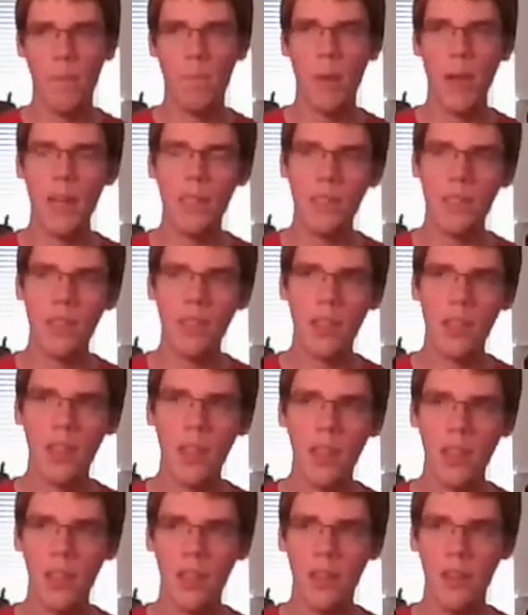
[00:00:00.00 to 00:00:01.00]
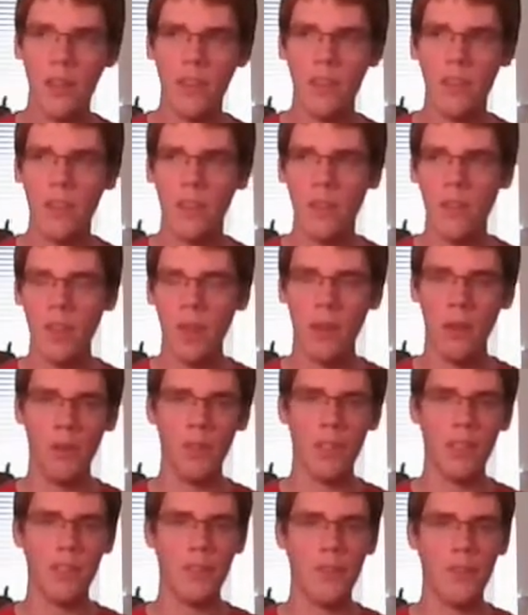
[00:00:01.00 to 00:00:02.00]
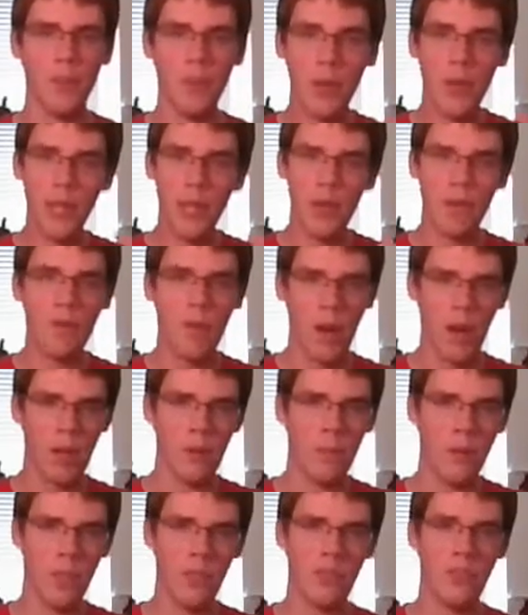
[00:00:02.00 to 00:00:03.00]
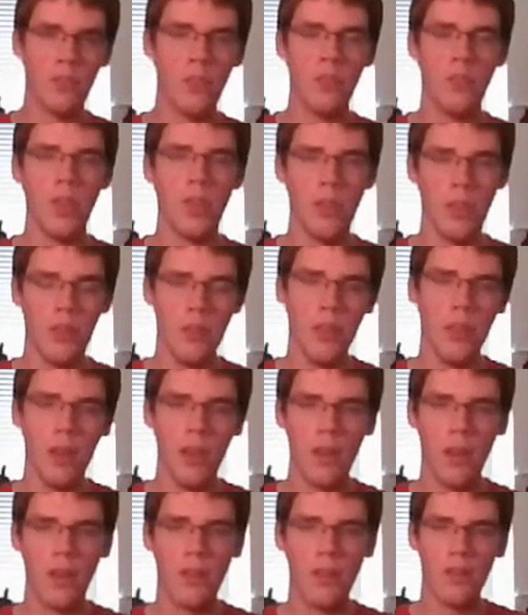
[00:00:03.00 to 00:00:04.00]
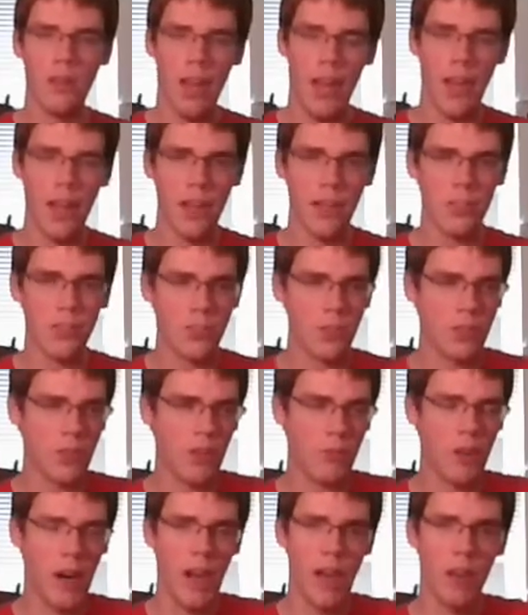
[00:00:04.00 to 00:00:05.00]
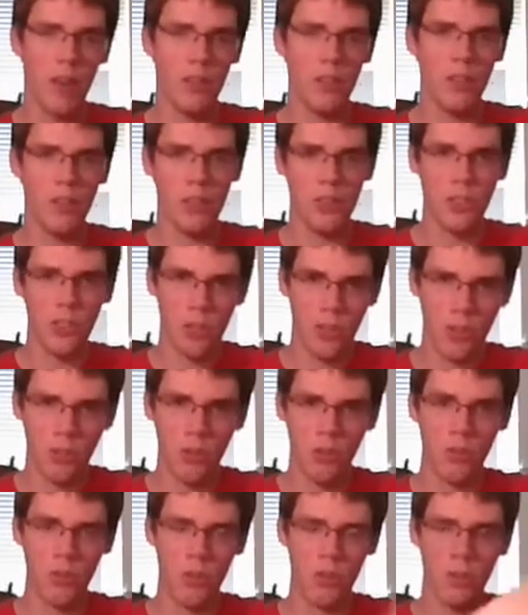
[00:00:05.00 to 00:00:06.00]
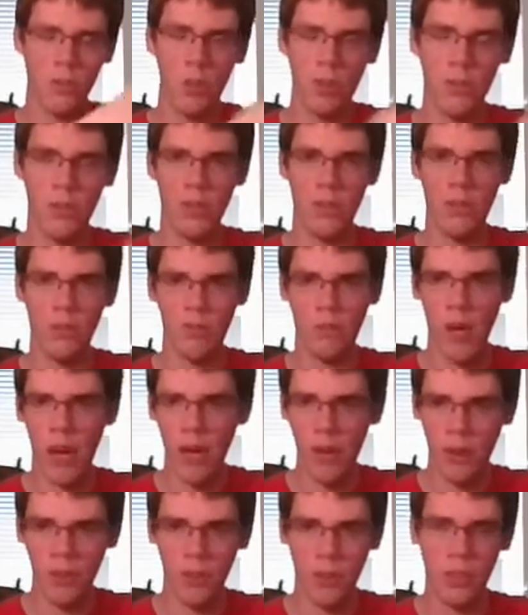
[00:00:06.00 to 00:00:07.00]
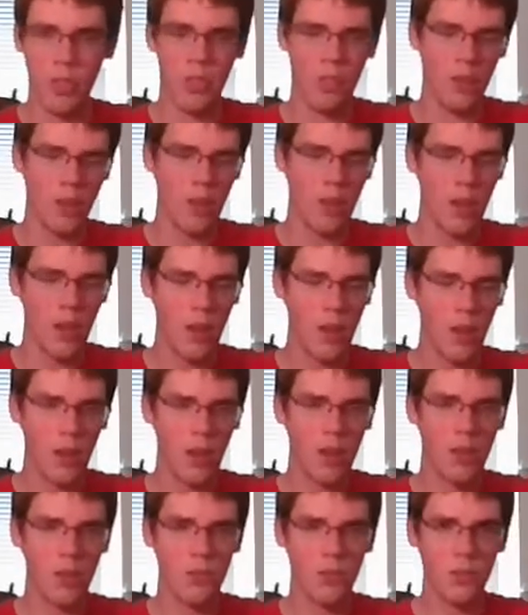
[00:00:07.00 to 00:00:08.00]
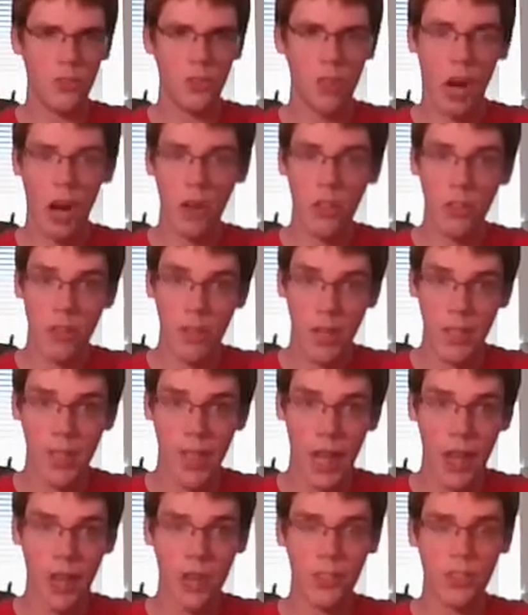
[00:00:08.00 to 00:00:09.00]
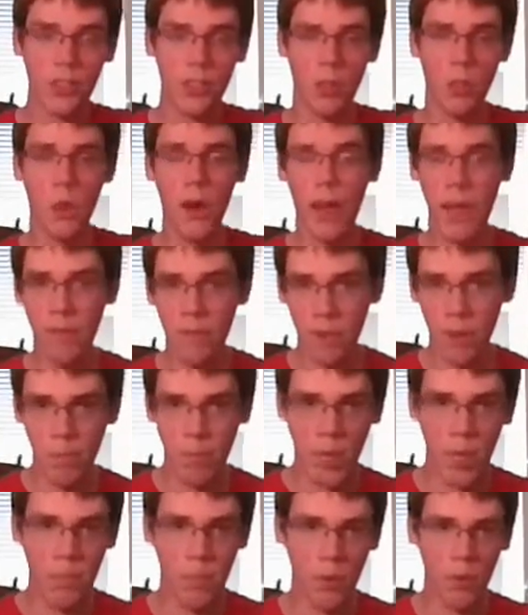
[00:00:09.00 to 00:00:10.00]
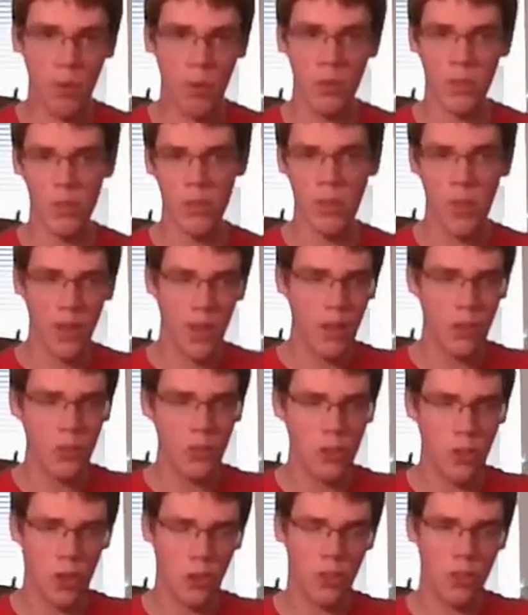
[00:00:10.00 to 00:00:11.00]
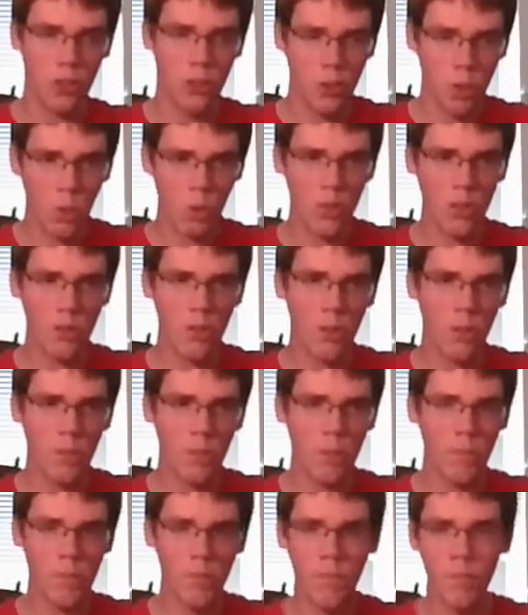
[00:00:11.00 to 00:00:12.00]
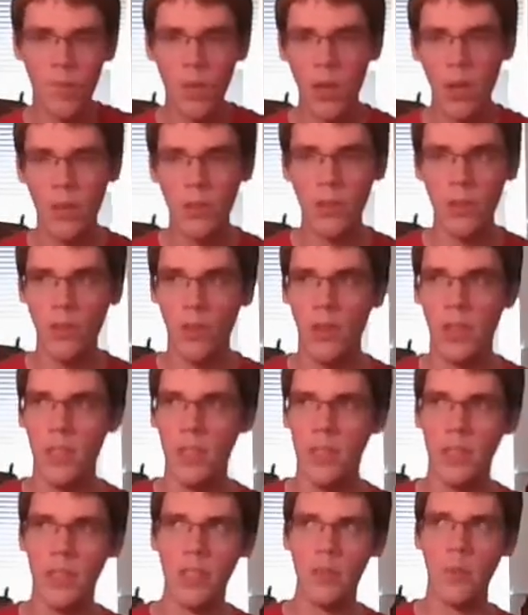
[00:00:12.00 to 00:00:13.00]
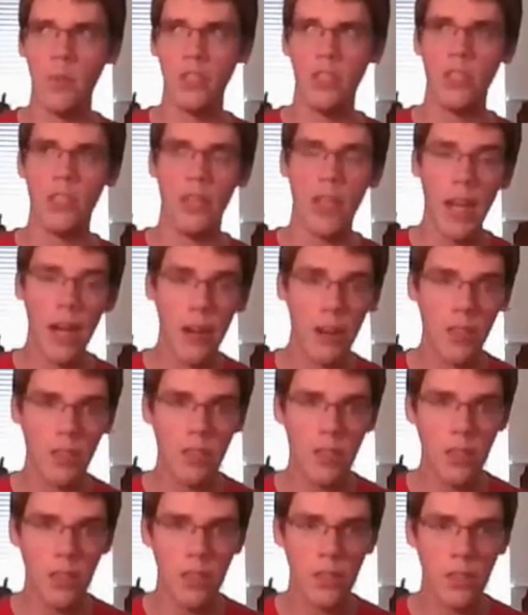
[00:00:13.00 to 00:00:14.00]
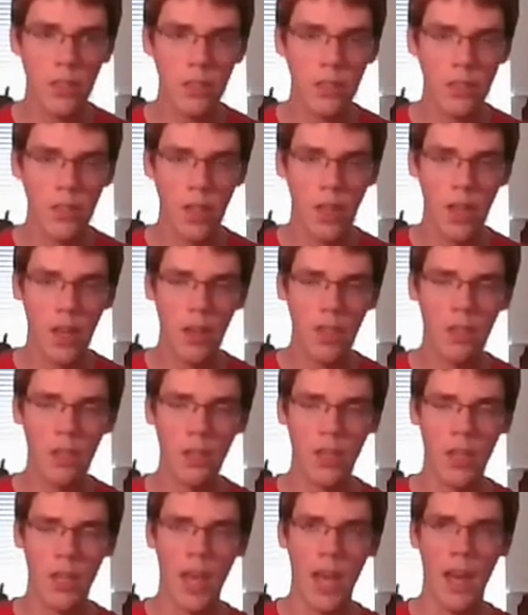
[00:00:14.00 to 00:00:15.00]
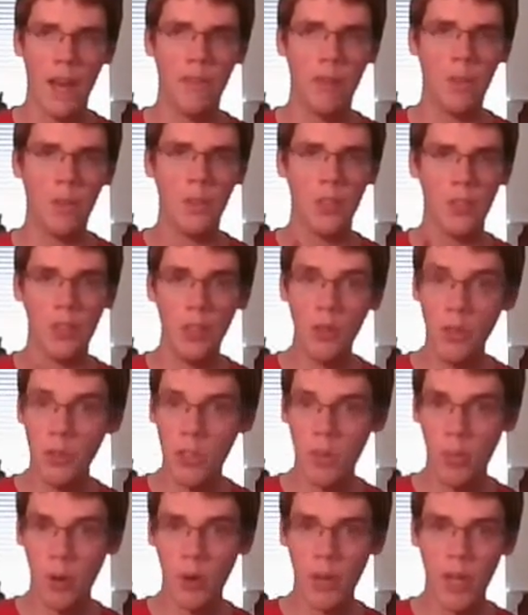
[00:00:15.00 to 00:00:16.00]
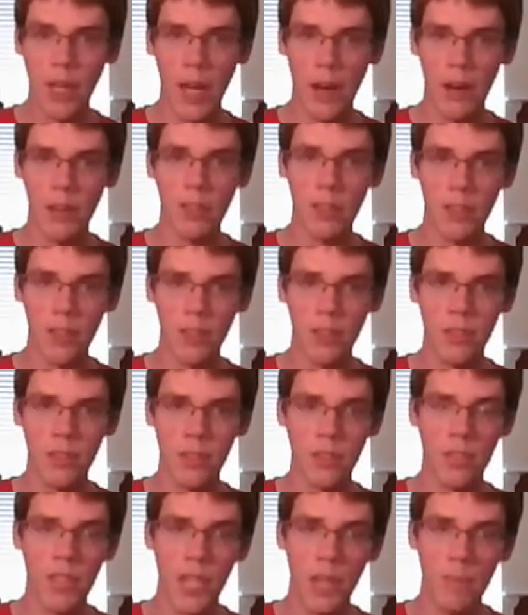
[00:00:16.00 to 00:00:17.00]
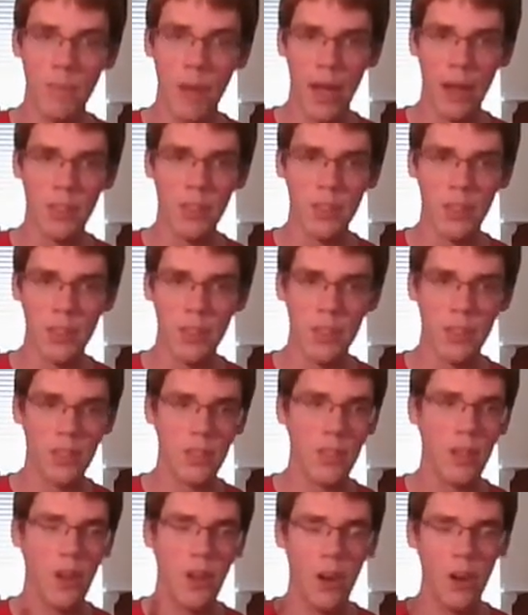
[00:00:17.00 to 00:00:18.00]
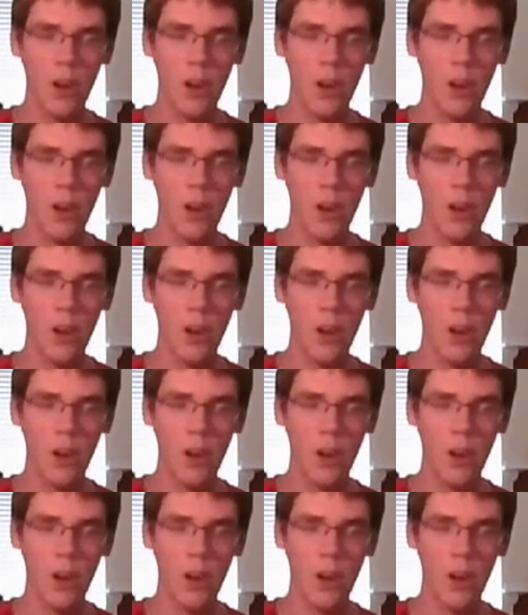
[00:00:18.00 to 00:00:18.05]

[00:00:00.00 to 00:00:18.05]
basically, it's 3D environment. You can dash around in circles, moving around. You can chakra dash away from people and charge towards them. You can switch your characters. You can have up to 2 support characters in team matches.